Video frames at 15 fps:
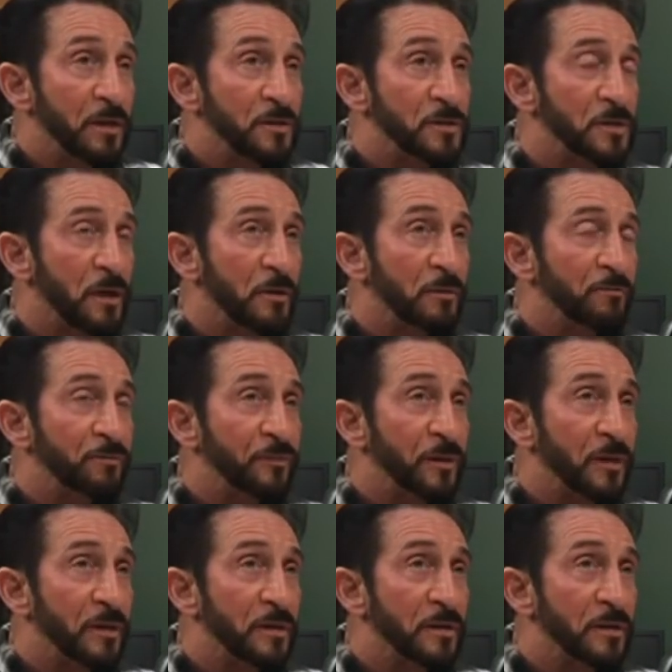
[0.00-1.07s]
So
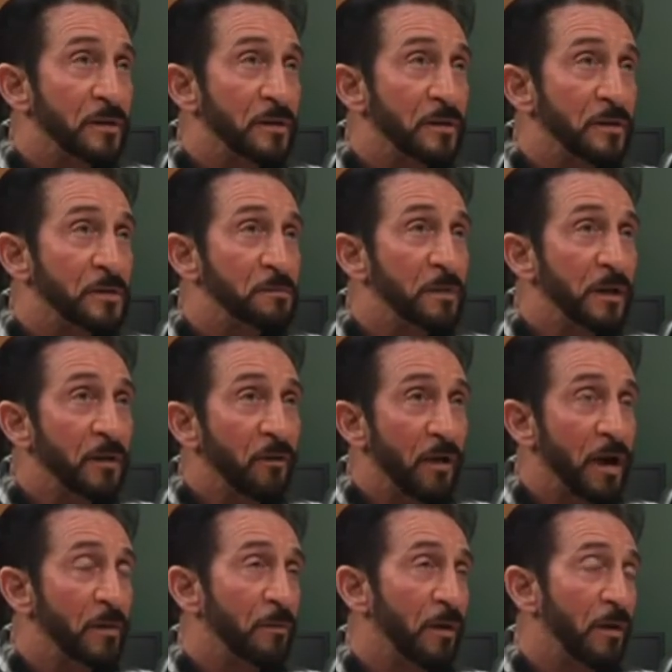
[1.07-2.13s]
this Billy Graham